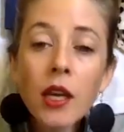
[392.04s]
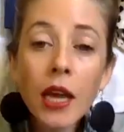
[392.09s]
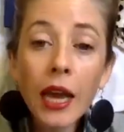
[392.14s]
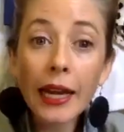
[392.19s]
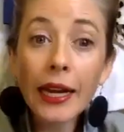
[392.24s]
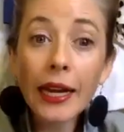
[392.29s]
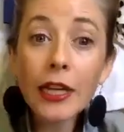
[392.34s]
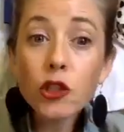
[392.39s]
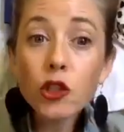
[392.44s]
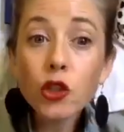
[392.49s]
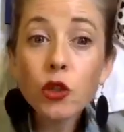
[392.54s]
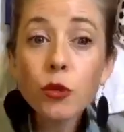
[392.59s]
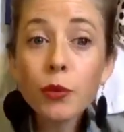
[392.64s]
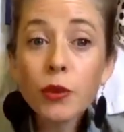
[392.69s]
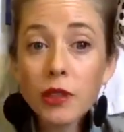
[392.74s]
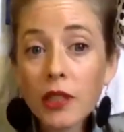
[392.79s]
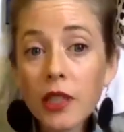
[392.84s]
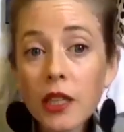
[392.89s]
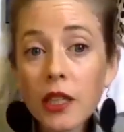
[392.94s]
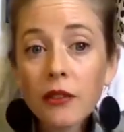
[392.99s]
And I do
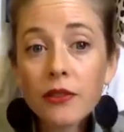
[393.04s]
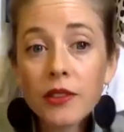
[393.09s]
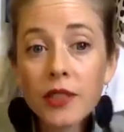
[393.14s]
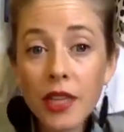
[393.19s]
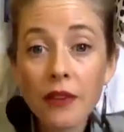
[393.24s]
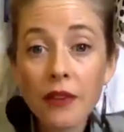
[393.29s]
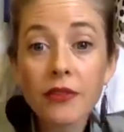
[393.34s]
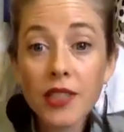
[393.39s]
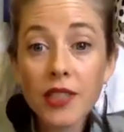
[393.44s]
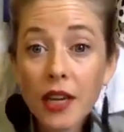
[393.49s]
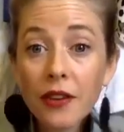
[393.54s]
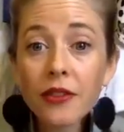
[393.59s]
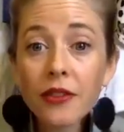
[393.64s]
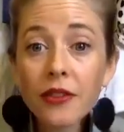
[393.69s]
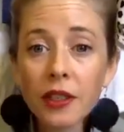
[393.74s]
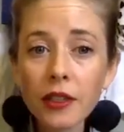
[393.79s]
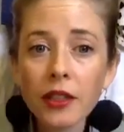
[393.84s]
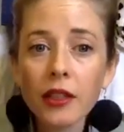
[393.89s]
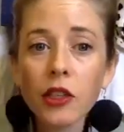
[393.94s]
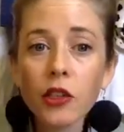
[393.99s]
believe
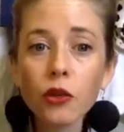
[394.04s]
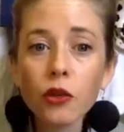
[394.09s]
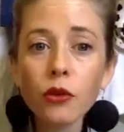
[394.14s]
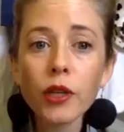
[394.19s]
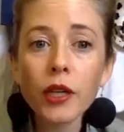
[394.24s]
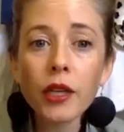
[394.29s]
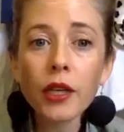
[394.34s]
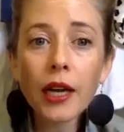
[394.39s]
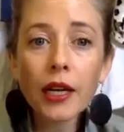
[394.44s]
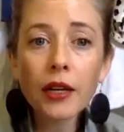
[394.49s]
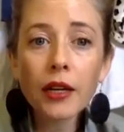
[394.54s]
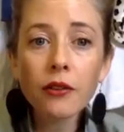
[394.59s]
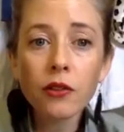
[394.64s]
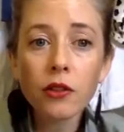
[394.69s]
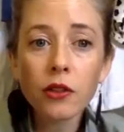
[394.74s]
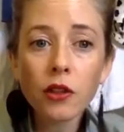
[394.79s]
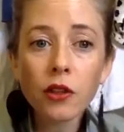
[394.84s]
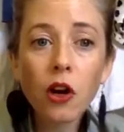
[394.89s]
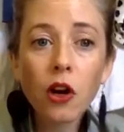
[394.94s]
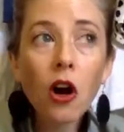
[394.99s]
definitely that you can kind of
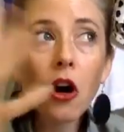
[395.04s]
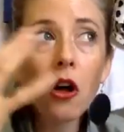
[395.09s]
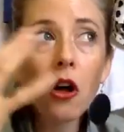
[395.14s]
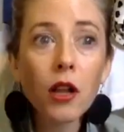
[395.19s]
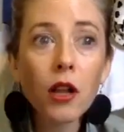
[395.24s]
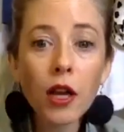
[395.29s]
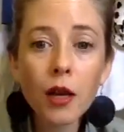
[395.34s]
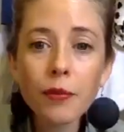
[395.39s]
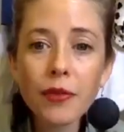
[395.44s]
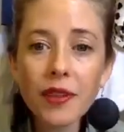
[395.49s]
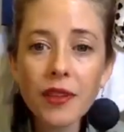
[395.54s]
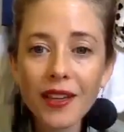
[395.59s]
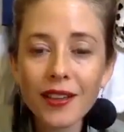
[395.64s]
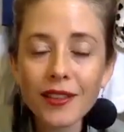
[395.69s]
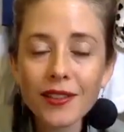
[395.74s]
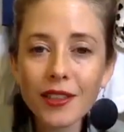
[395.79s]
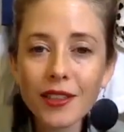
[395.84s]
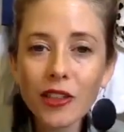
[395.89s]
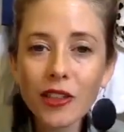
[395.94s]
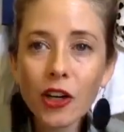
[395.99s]
call up
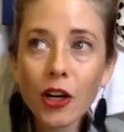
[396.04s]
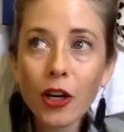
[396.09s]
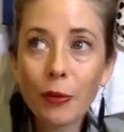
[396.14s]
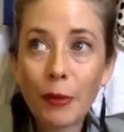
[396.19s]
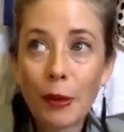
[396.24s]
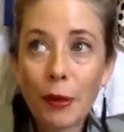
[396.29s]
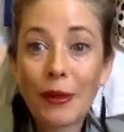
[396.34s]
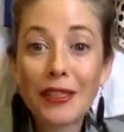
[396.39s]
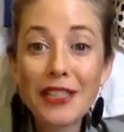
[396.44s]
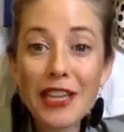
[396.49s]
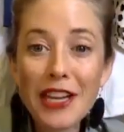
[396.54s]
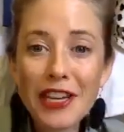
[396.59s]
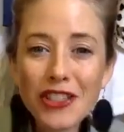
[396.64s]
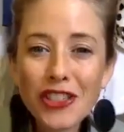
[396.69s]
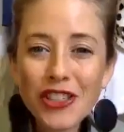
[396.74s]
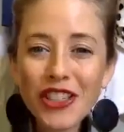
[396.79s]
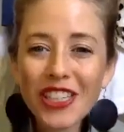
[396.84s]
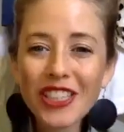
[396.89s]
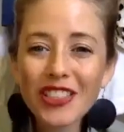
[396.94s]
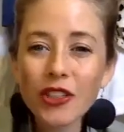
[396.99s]
things that are maybe
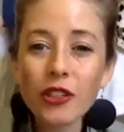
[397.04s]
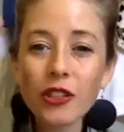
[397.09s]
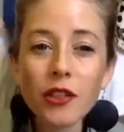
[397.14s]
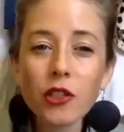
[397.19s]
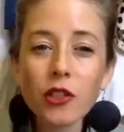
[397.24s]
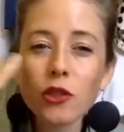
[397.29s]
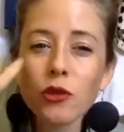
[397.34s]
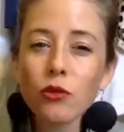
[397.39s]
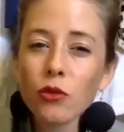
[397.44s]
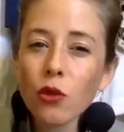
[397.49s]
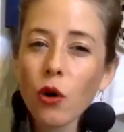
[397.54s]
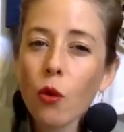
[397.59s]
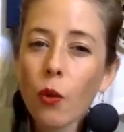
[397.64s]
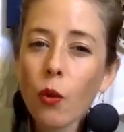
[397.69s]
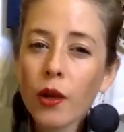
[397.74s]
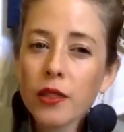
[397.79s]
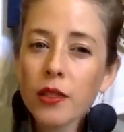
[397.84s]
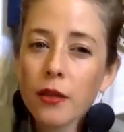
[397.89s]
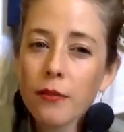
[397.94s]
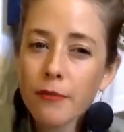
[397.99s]
dangerous or things you don't
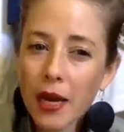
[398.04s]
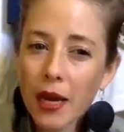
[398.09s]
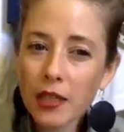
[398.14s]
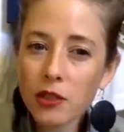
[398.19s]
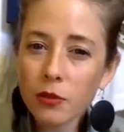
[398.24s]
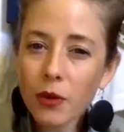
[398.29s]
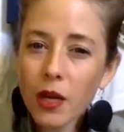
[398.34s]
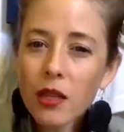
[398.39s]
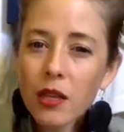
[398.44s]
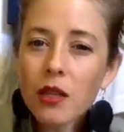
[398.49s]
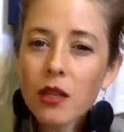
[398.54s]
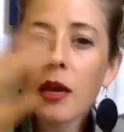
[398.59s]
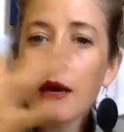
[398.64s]
want to mess with.